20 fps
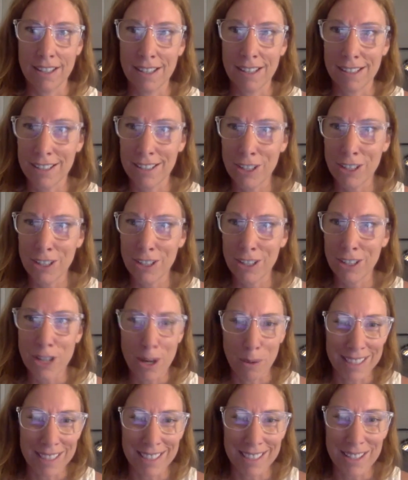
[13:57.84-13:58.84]

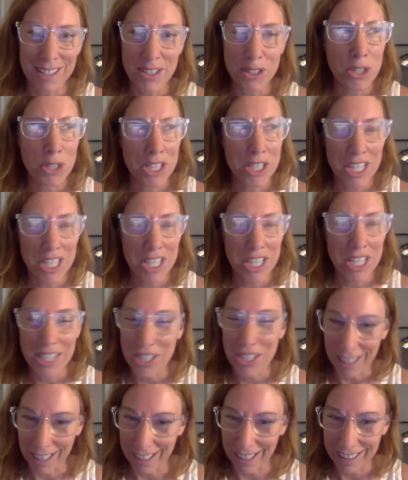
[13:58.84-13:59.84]
it wasn't
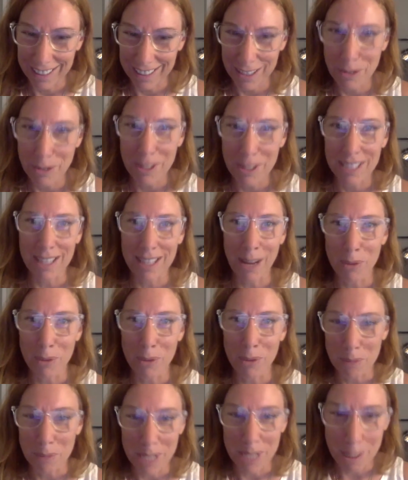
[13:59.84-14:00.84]
strategically, I
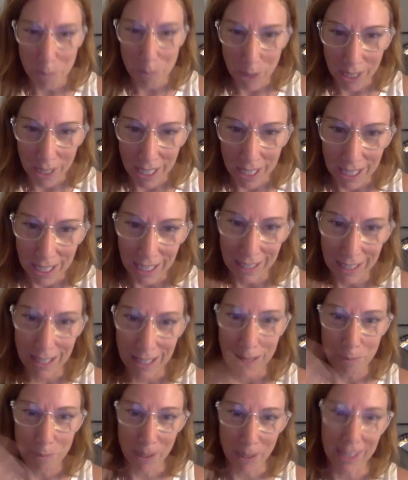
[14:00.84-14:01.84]
wasn't
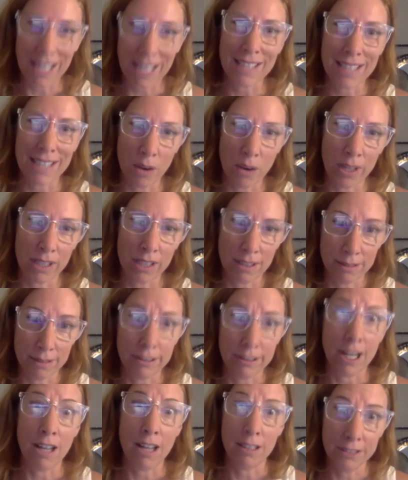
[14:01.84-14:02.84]
manipulating it, but that's how it
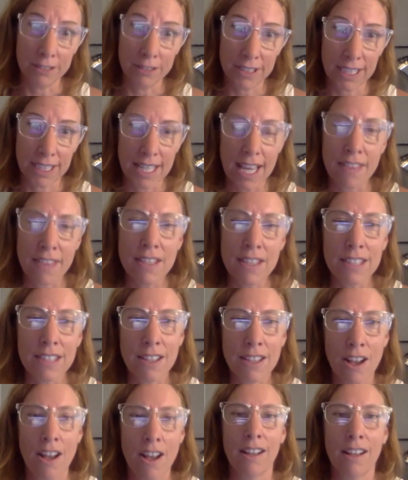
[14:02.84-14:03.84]
evolved. And
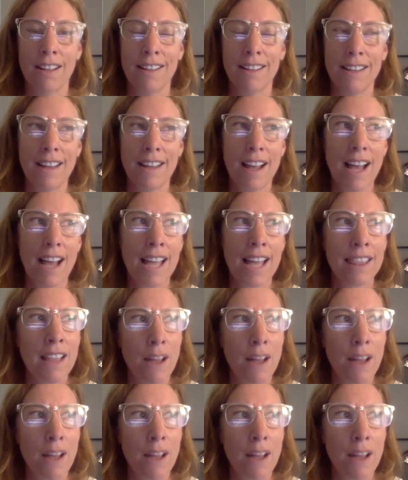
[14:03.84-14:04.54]
this song, I